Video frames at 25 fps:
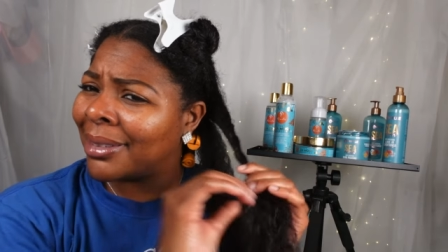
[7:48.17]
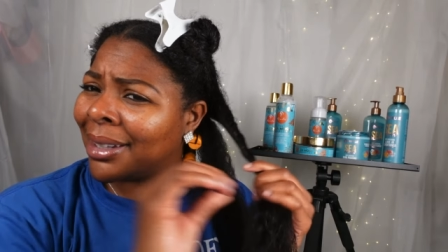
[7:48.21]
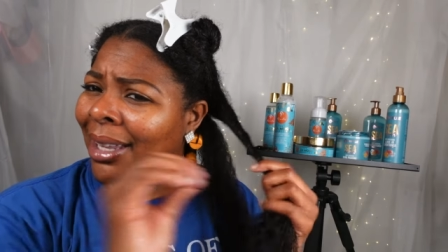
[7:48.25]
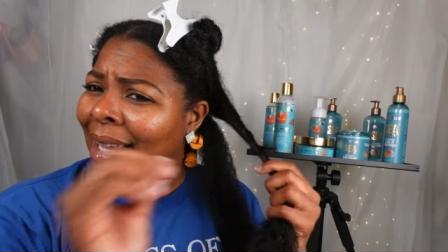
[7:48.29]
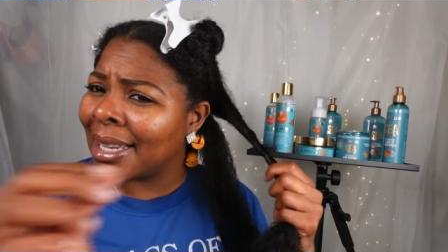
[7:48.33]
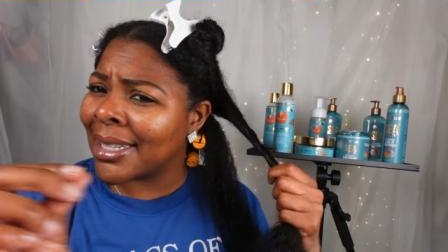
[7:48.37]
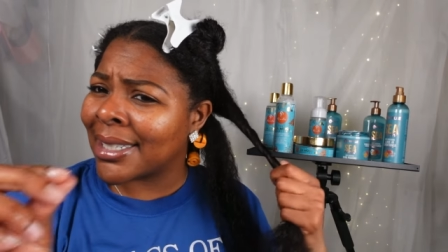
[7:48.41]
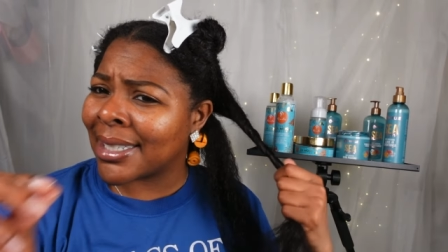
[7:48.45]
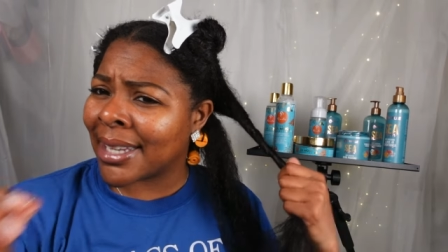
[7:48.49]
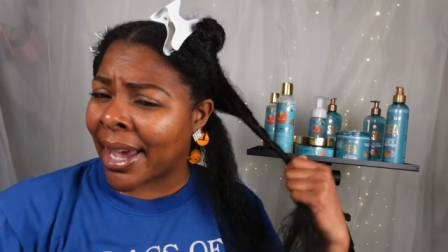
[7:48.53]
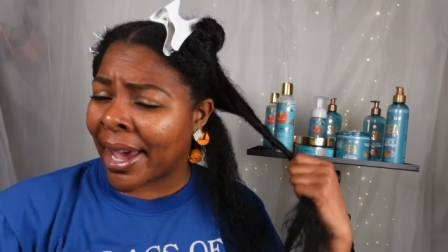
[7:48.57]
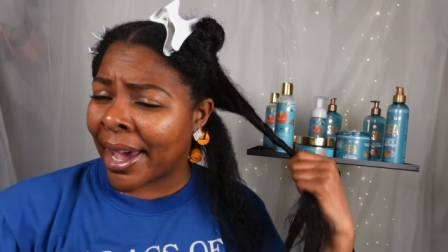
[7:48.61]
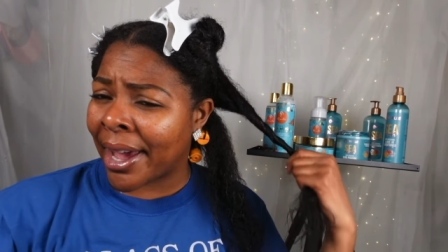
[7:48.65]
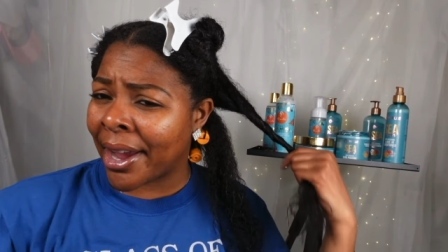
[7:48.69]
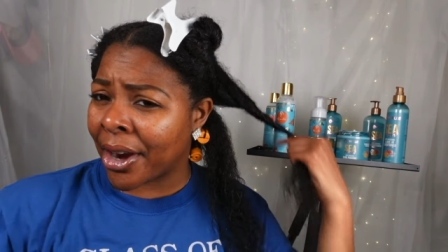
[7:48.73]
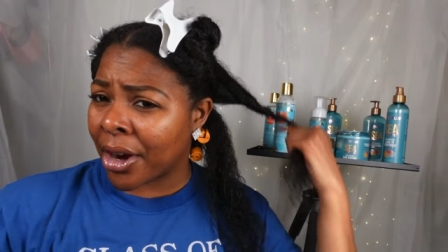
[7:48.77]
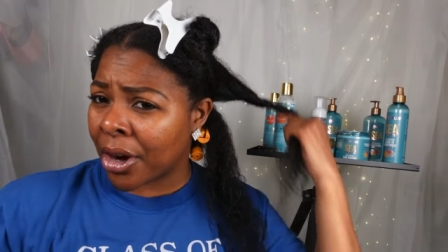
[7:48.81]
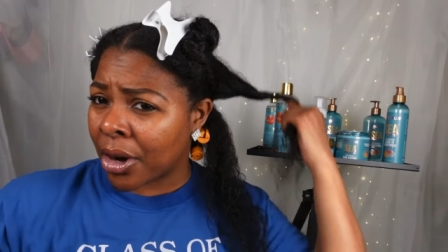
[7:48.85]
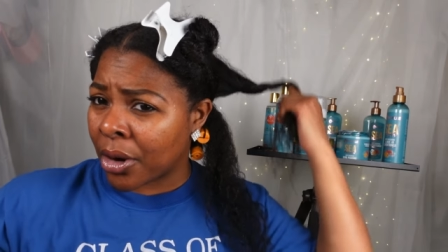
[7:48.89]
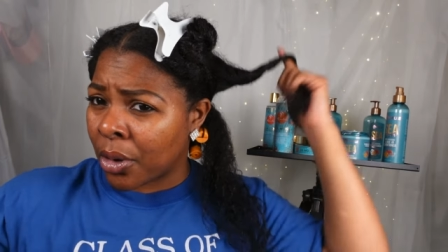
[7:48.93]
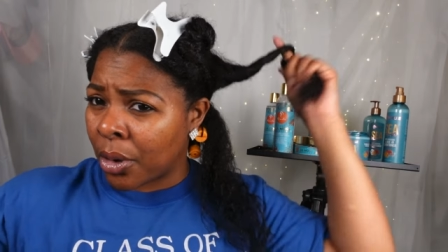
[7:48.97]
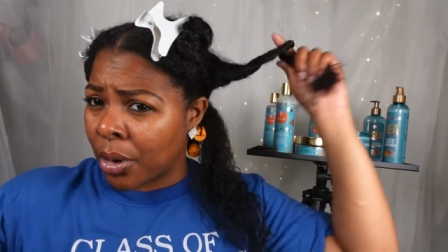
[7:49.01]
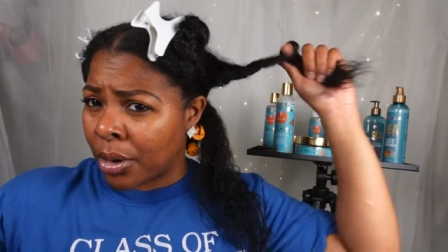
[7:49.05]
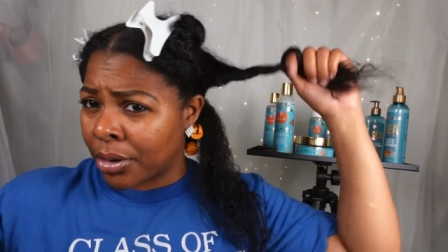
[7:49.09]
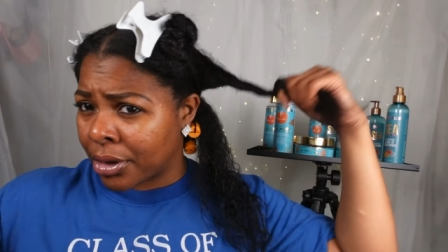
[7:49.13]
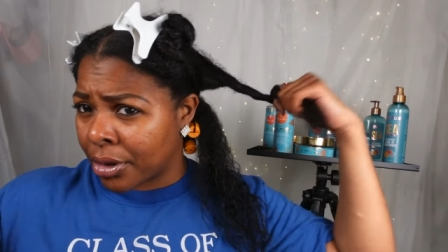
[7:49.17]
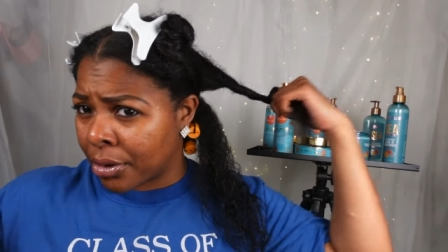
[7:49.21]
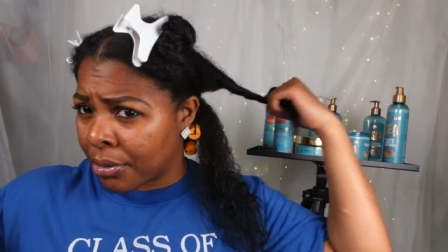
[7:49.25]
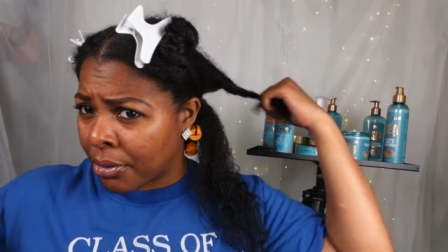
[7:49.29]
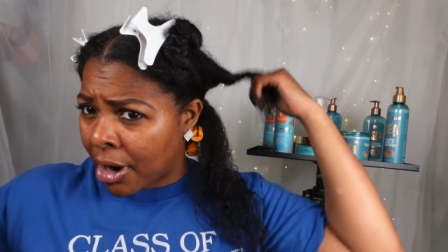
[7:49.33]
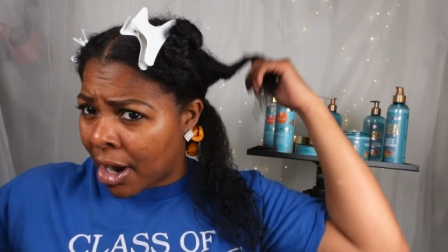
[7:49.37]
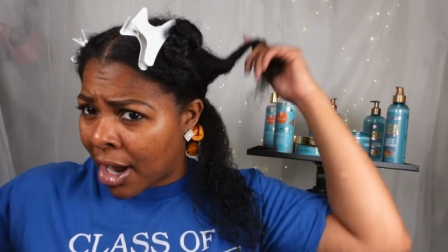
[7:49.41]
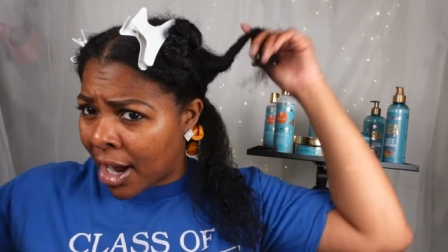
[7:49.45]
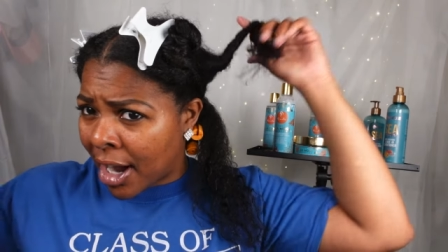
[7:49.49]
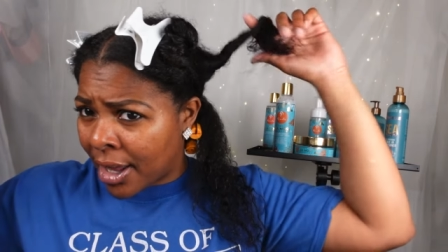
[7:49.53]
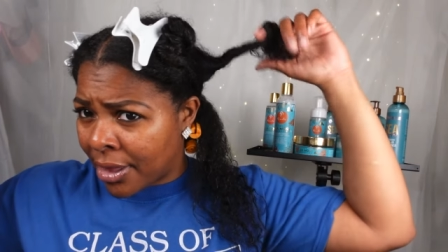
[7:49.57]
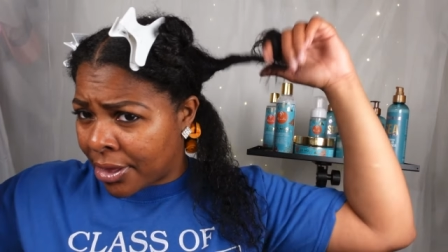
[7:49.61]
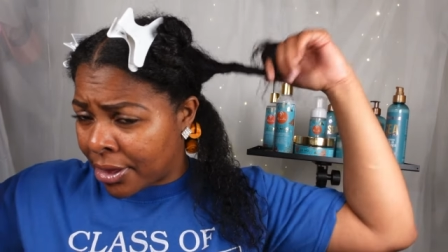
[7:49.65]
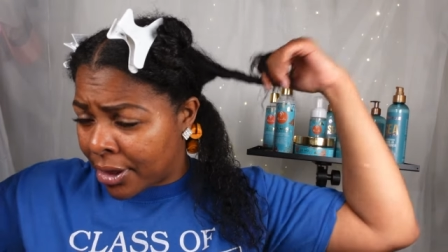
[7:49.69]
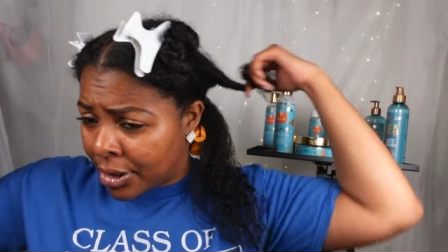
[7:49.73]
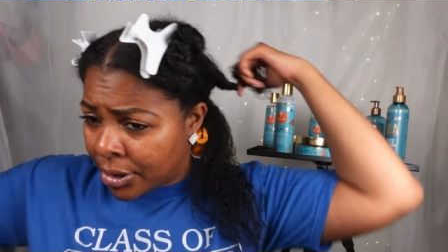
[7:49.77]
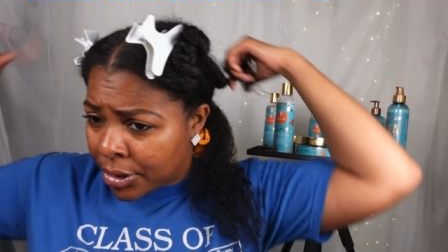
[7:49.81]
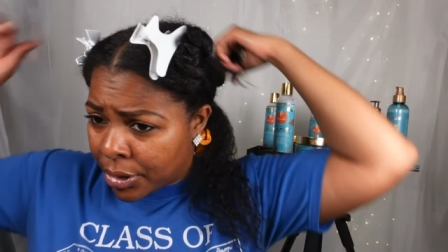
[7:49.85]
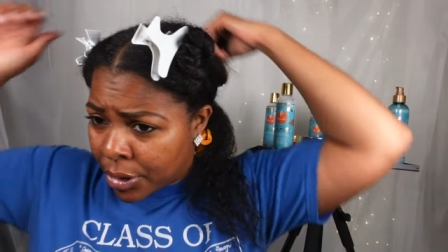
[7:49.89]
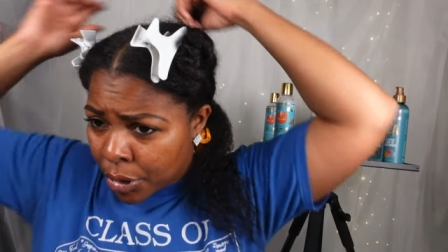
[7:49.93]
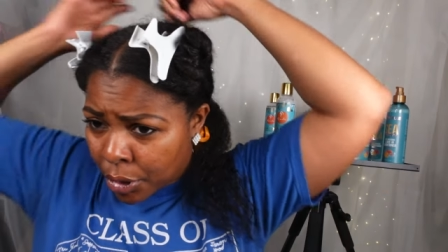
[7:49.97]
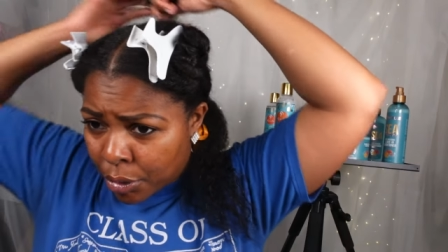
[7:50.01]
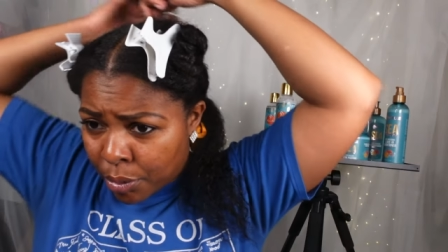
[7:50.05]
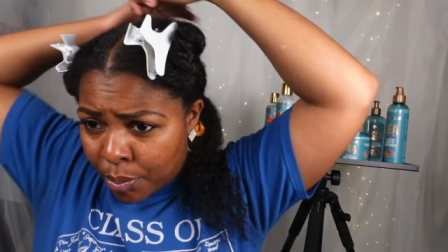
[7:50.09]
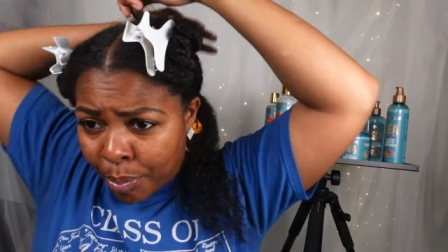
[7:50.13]
less hair on the rod than
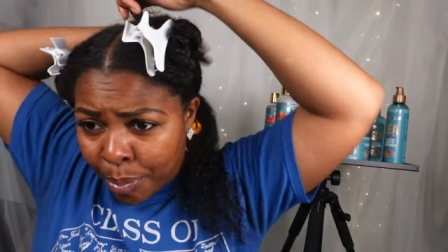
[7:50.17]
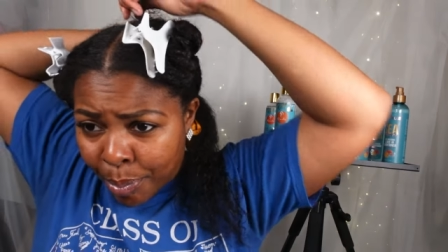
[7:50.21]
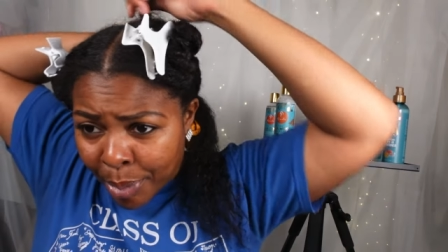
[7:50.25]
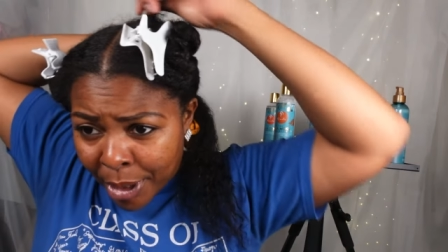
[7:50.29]
do